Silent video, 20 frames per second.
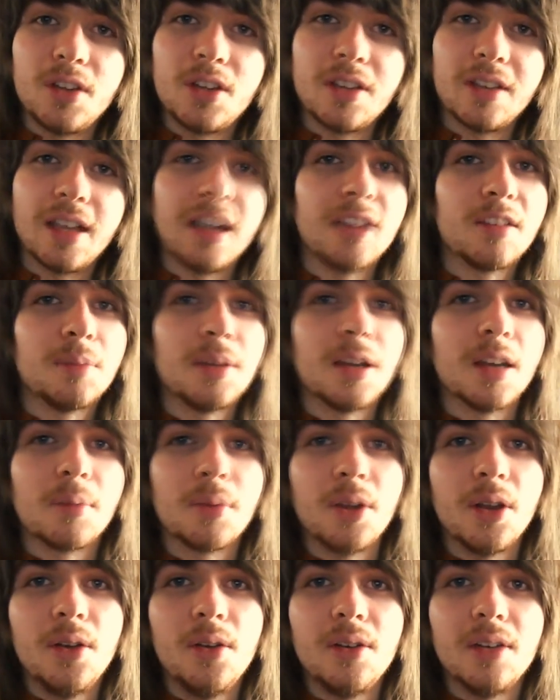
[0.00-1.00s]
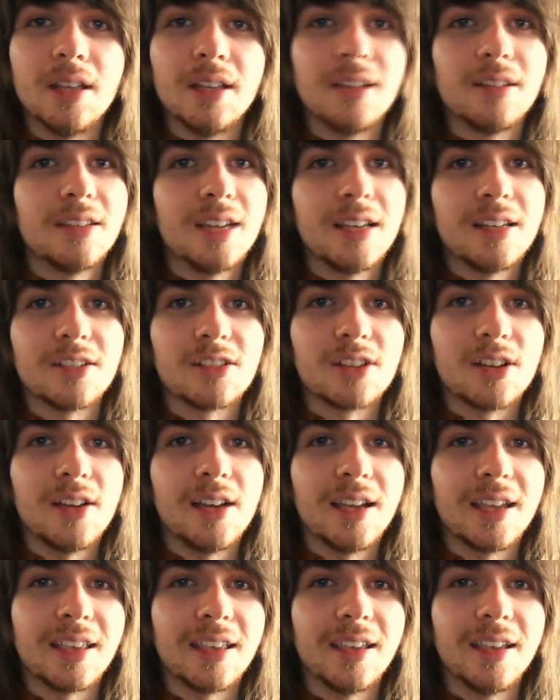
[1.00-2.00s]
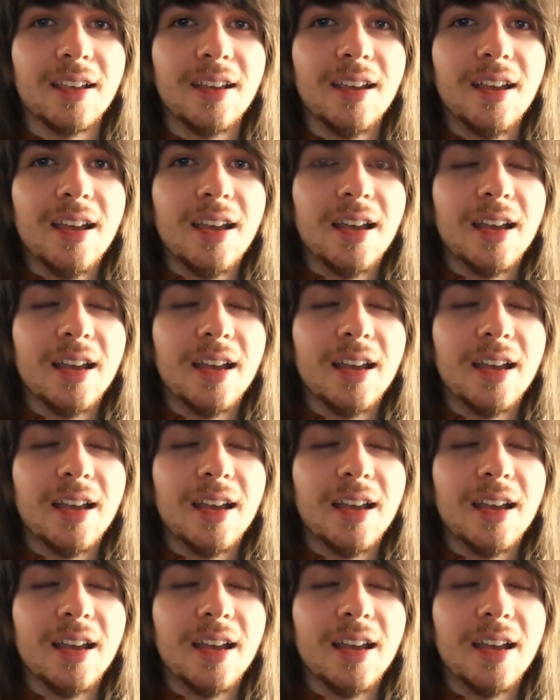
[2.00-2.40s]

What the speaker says: video that has been uploaded, they dislike it.